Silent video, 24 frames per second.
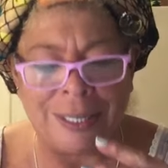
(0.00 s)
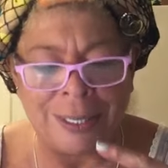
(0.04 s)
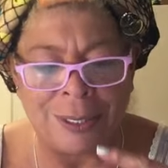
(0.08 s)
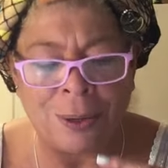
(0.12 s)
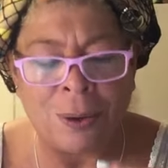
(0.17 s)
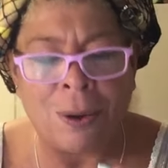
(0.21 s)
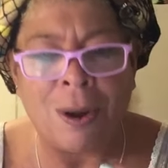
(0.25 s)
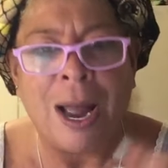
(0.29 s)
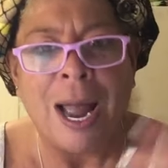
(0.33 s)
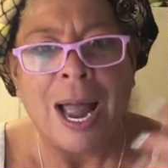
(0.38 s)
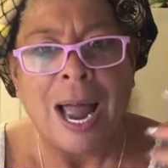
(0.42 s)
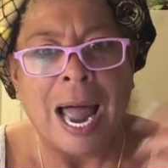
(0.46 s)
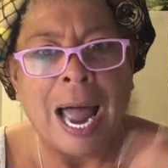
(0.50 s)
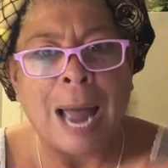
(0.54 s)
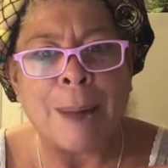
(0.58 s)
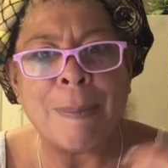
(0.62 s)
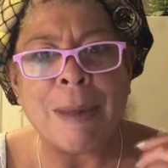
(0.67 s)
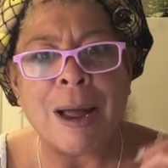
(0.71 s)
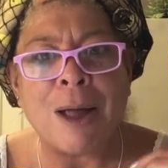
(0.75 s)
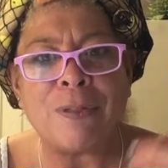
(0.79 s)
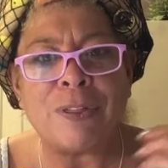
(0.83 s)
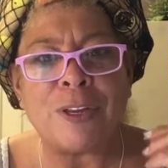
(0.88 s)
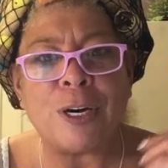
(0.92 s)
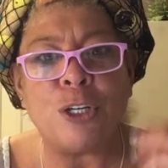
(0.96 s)
You know, I'm
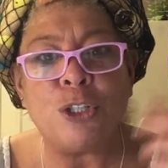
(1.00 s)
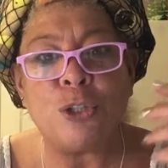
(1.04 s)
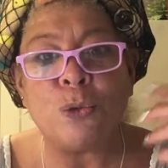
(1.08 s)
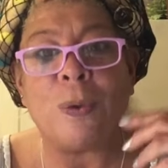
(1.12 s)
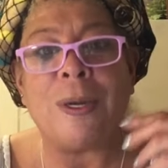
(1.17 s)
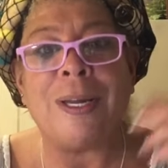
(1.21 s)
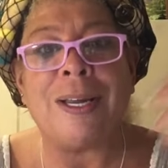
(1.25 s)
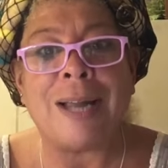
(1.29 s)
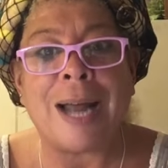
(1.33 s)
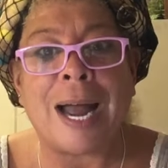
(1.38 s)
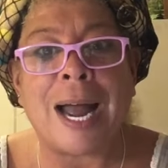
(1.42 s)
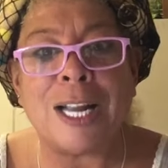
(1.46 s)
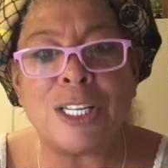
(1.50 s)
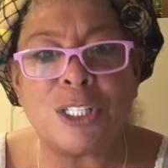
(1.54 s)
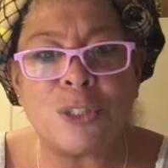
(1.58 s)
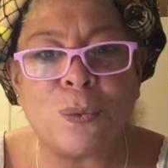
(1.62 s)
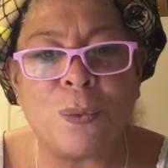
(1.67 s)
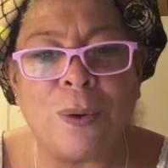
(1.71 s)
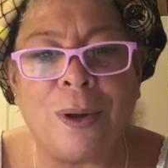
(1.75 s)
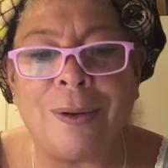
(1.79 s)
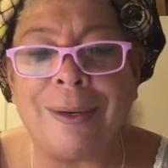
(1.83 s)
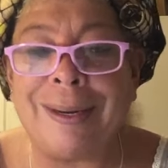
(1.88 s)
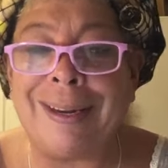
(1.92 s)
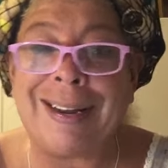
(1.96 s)
out there doing God's
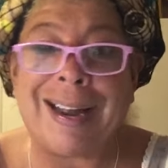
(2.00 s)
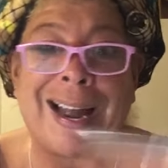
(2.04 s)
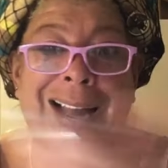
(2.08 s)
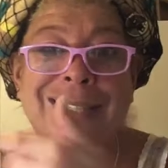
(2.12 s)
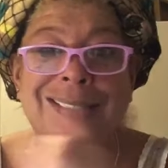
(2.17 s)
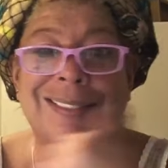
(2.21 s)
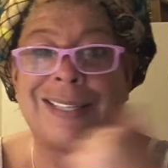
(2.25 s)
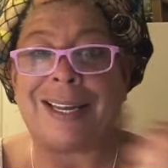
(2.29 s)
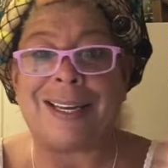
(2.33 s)
will and God's